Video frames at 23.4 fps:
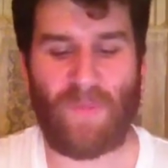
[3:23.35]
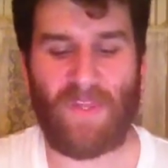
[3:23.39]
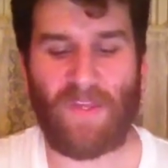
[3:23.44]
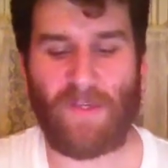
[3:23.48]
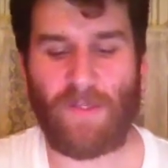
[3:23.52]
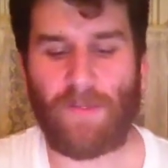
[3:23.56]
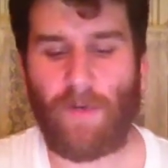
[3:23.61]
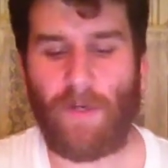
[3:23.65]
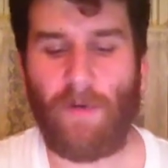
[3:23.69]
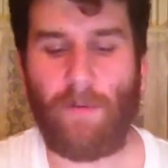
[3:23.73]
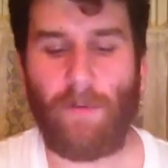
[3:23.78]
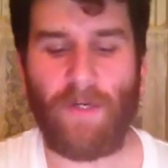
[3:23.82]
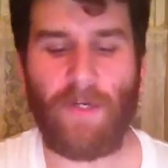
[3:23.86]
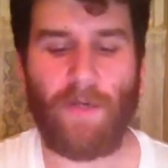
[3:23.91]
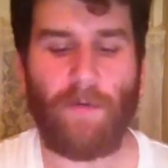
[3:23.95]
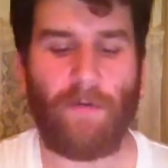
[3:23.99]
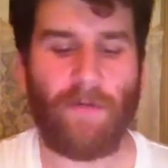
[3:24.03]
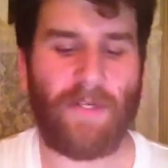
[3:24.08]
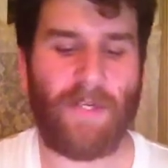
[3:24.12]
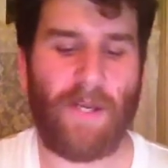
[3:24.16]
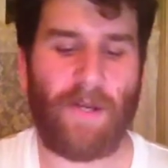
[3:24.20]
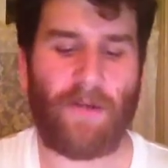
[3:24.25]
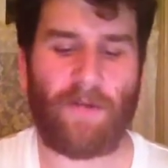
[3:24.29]
So I don't want to go
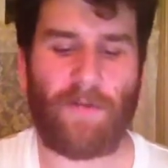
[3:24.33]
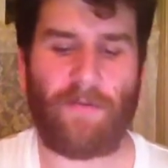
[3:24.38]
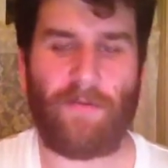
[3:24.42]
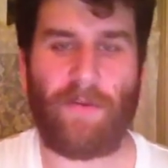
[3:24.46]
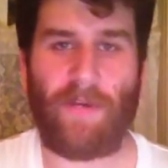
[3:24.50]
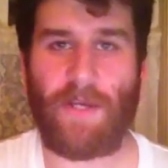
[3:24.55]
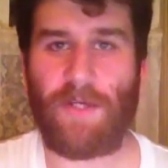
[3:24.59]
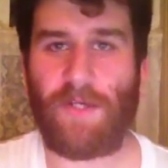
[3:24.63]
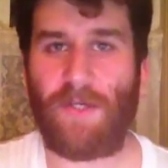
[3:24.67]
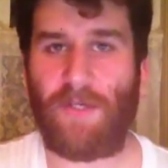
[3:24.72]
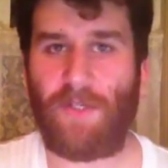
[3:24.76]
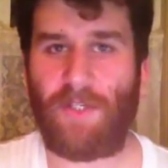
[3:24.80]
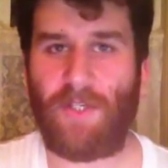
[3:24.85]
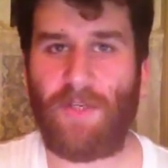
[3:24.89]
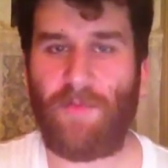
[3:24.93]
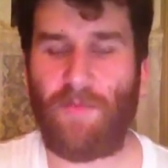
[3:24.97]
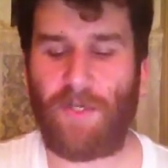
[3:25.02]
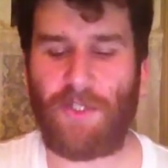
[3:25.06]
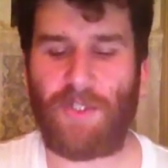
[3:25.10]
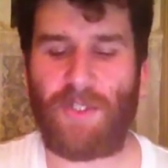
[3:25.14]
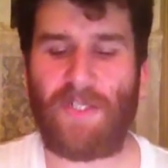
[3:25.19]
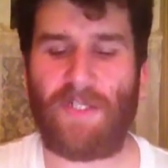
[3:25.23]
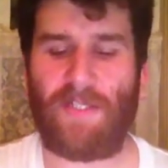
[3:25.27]
into character creation in too
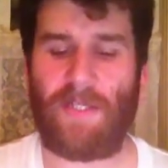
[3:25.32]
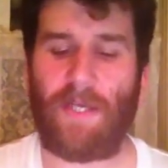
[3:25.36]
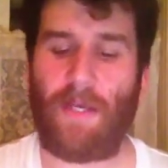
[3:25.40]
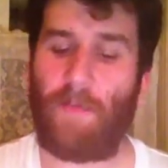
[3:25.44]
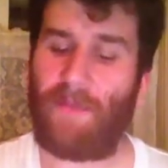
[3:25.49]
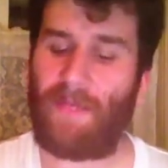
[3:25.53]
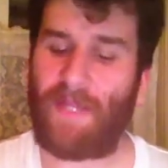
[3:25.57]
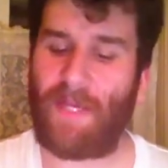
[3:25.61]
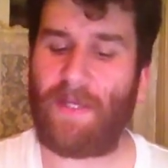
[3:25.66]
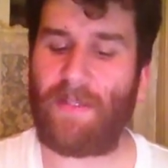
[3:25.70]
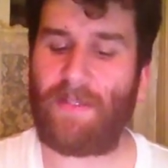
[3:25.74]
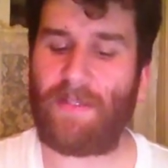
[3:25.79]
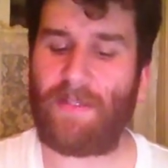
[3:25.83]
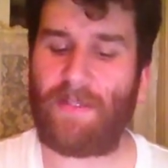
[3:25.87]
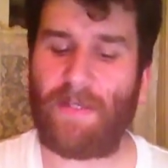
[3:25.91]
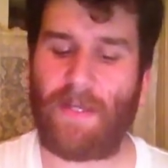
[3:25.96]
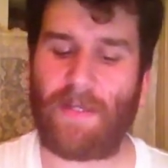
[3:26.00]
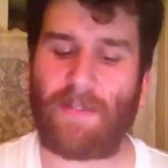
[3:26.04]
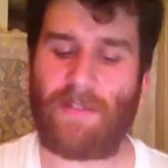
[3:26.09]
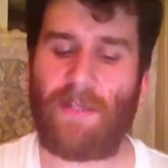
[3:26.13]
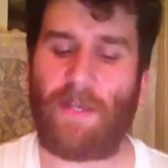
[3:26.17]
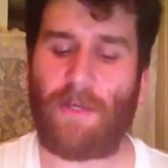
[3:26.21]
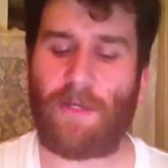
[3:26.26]
much detail, but that is the
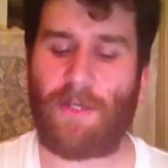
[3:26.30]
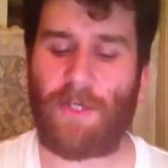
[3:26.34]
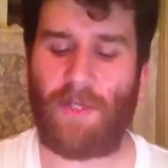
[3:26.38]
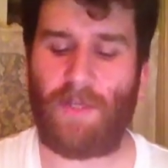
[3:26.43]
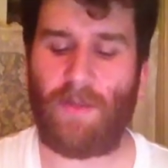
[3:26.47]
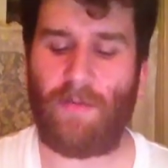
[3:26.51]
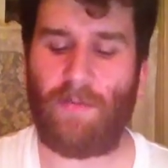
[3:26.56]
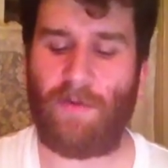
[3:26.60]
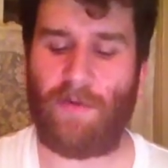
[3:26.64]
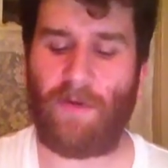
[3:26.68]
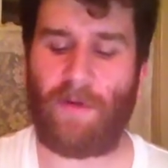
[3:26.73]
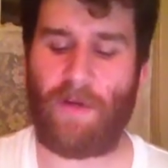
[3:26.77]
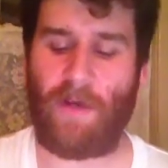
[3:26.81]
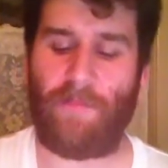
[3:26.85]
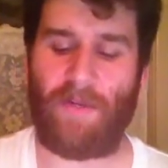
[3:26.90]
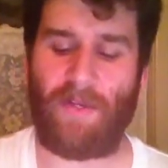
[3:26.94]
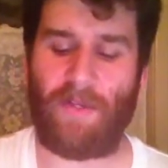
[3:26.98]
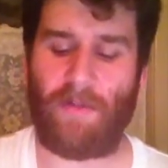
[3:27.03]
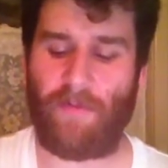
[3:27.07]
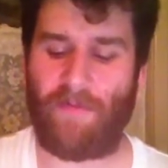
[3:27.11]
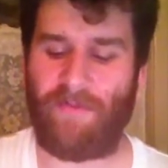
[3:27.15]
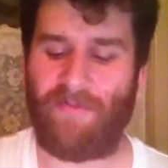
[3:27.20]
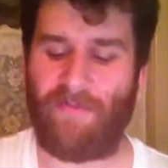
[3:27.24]
next section in the book. I'm
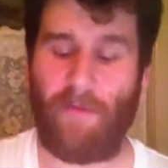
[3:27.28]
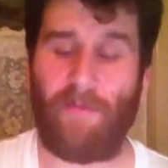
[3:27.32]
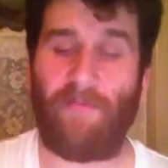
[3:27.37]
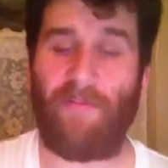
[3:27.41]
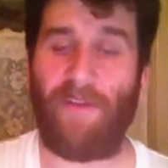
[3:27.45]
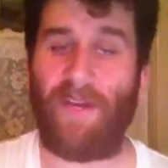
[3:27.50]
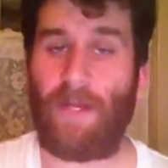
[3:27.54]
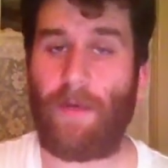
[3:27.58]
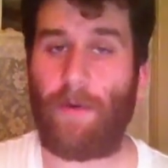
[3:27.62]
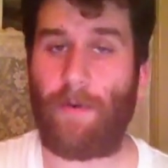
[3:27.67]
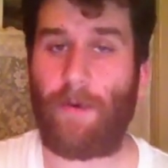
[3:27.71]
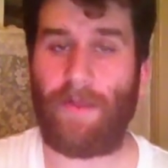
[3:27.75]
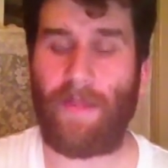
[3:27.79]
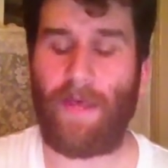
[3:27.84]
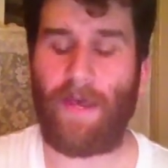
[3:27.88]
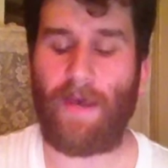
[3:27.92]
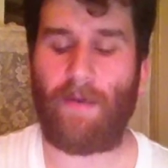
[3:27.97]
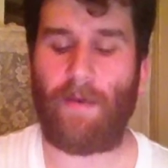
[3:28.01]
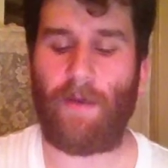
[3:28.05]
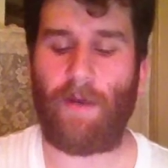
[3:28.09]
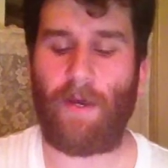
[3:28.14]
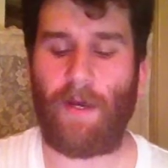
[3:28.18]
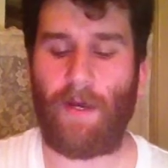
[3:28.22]
going to do a full video on
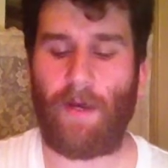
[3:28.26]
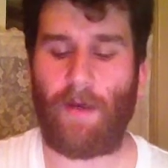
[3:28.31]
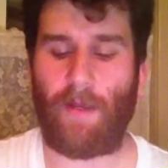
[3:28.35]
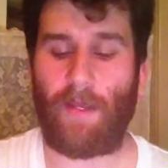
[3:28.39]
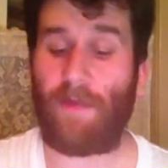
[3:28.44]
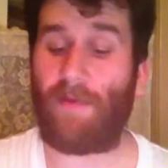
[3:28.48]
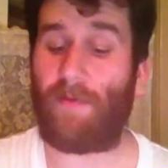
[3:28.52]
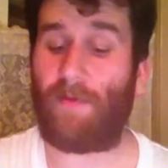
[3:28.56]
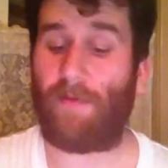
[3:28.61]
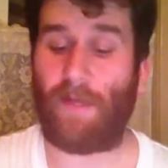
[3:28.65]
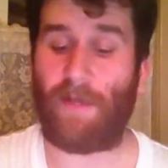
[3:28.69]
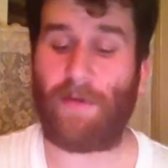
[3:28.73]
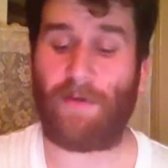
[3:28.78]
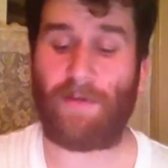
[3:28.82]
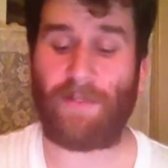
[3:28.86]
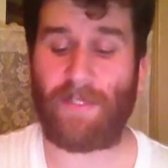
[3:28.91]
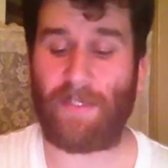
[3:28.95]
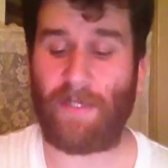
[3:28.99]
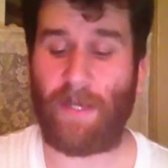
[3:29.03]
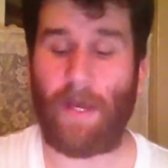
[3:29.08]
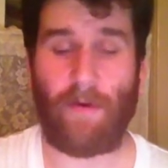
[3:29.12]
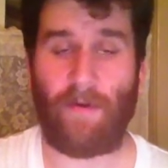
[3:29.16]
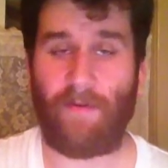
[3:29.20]
that either later
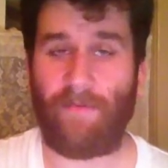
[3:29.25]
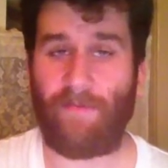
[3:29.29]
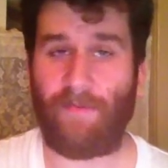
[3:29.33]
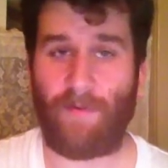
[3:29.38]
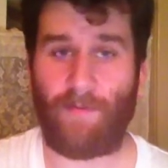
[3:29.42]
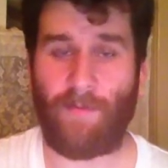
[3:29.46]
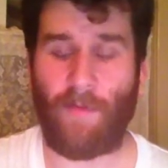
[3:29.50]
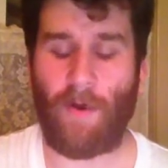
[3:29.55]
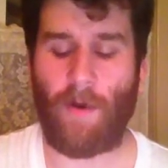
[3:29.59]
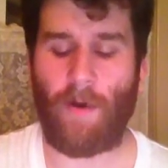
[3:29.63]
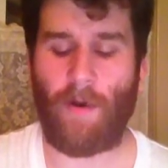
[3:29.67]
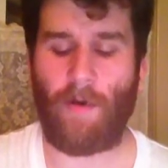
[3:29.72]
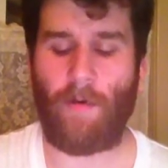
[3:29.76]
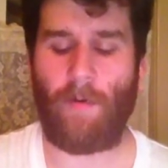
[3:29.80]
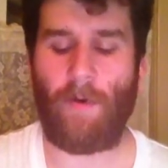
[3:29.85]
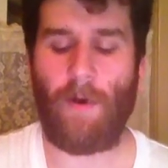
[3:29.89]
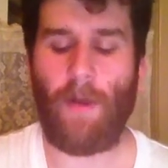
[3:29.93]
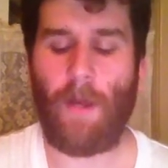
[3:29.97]
tonight or for tomorrow.